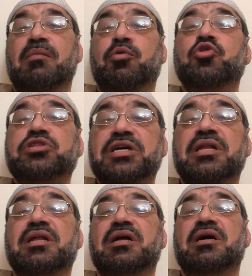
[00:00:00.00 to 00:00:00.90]

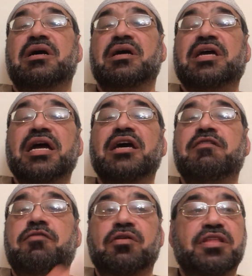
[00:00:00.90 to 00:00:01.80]
brutal killing
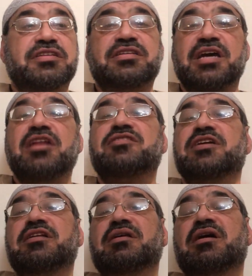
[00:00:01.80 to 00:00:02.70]
for this
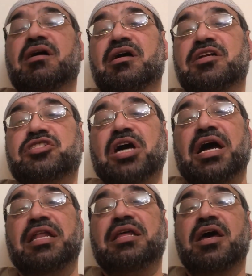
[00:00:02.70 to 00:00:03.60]
innocent
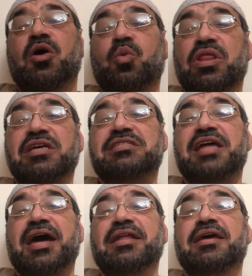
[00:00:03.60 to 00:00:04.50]
child with his
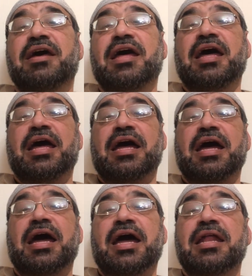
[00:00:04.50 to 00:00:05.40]
dad.
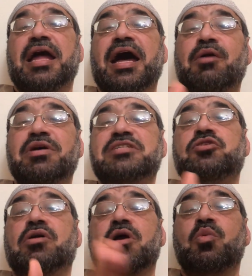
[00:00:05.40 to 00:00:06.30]
And I was
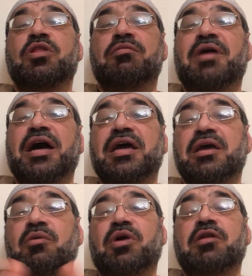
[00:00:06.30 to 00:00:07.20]
talking with
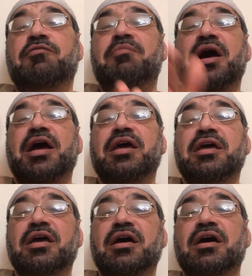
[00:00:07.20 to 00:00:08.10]
one of my
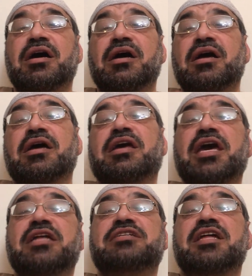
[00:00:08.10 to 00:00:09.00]

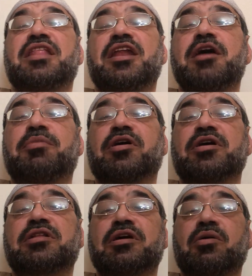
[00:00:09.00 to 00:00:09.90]
kids in the
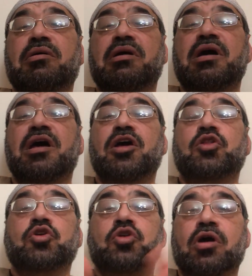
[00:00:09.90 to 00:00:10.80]
neighborhood
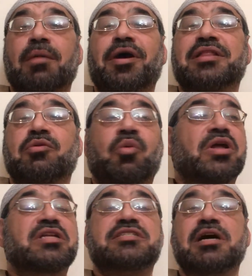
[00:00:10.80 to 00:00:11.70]
to talk about
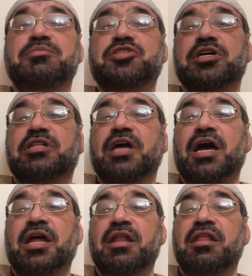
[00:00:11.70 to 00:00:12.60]
one subject,
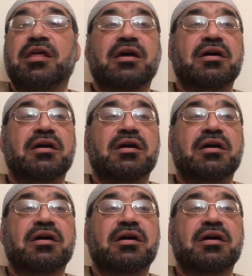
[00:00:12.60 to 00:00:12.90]
and